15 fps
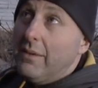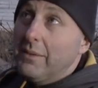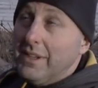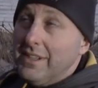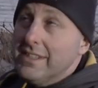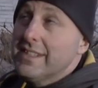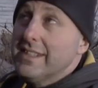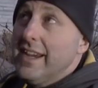I'm
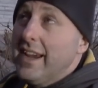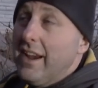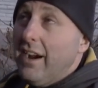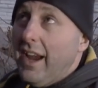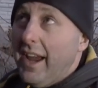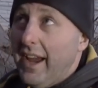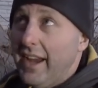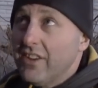going to say
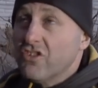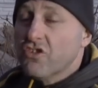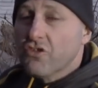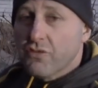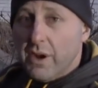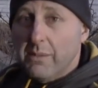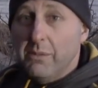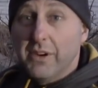I had
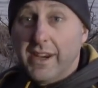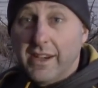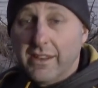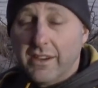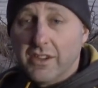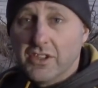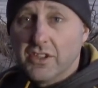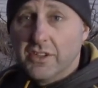trouble
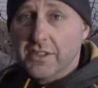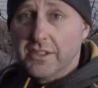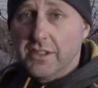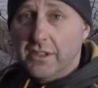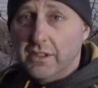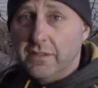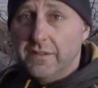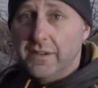getting those shots
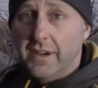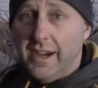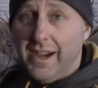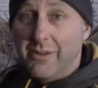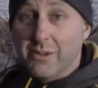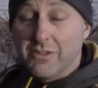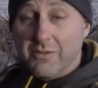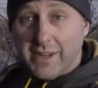off.
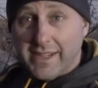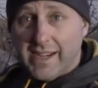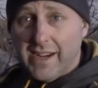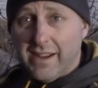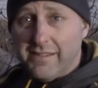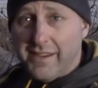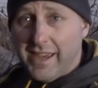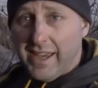I was running
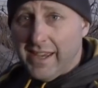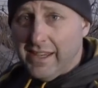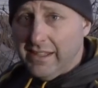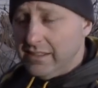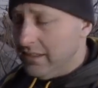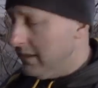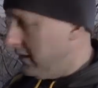out of air,